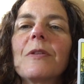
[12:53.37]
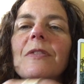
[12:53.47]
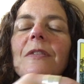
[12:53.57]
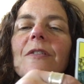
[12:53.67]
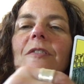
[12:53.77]
but
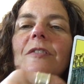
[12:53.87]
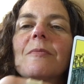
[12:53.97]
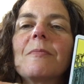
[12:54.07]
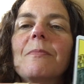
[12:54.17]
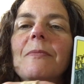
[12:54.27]

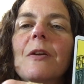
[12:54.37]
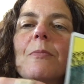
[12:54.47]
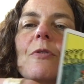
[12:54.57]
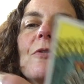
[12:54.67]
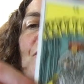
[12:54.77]
they're
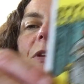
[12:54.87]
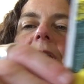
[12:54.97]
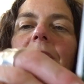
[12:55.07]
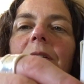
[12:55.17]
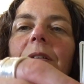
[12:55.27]
beautifully